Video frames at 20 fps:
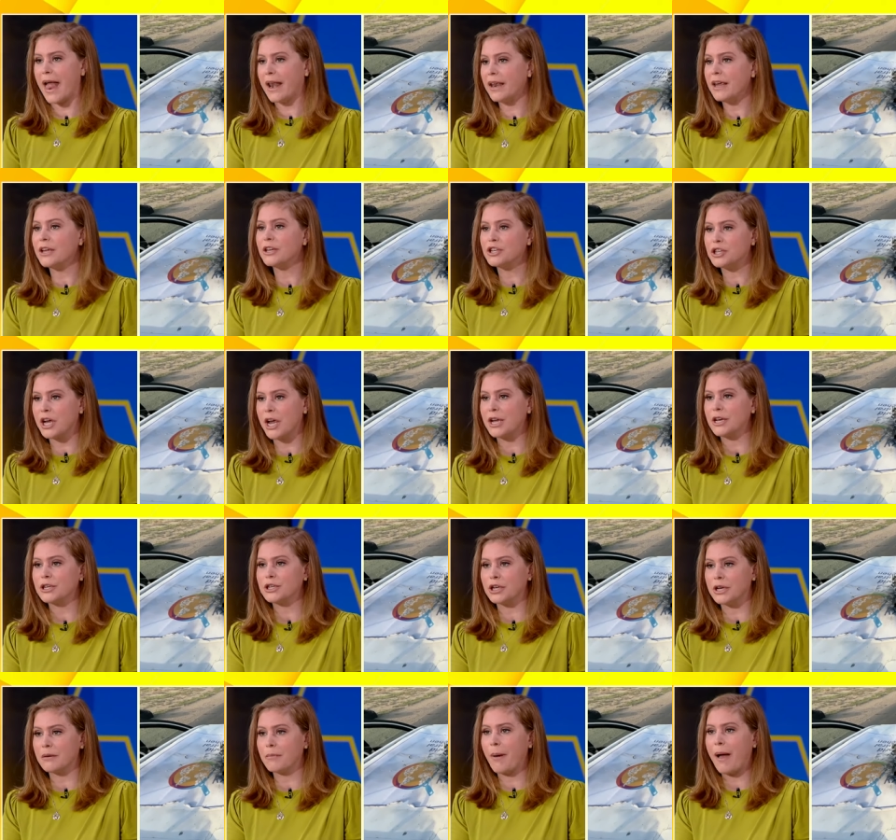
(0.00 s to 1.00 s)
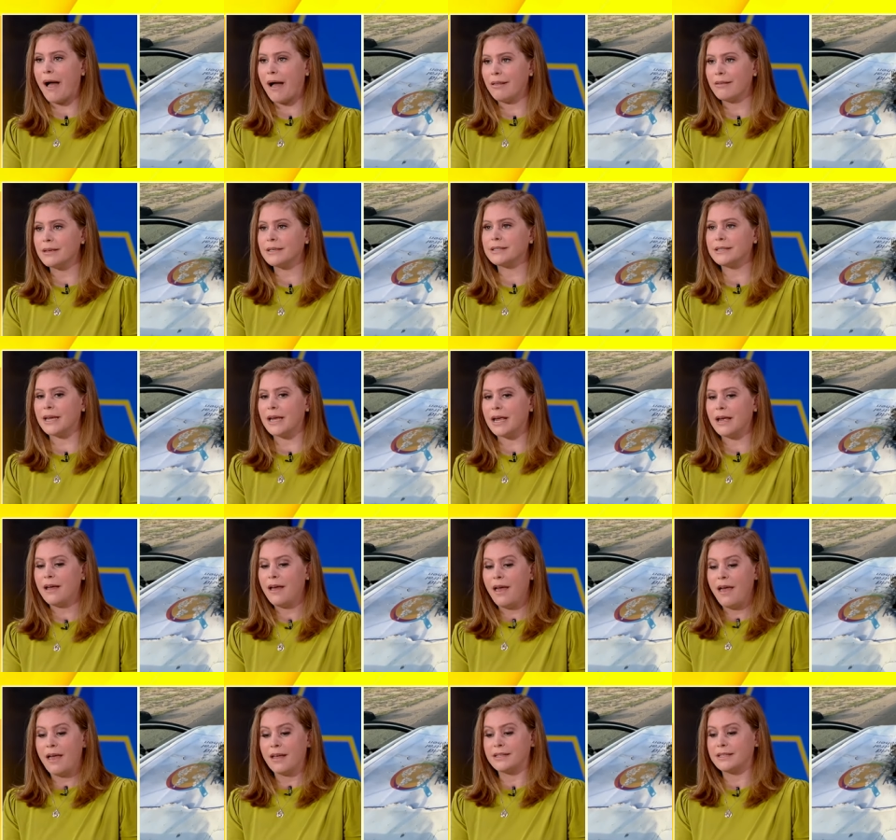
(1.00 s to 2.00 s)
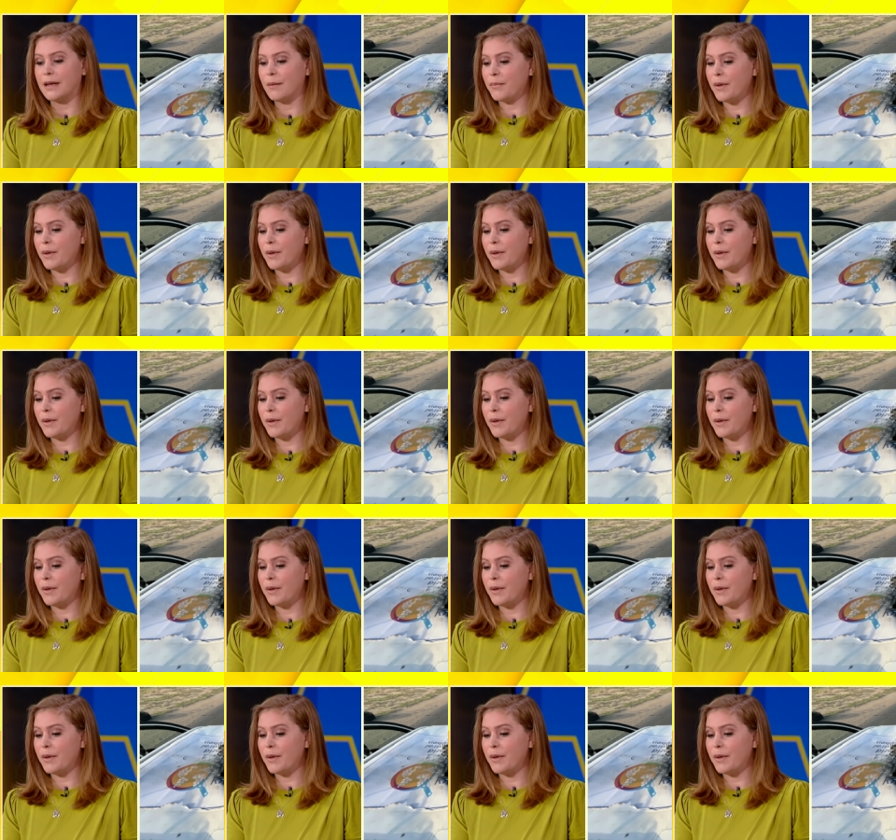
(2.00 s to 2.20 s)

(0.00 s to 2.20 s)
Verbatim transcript: any change in policy. Some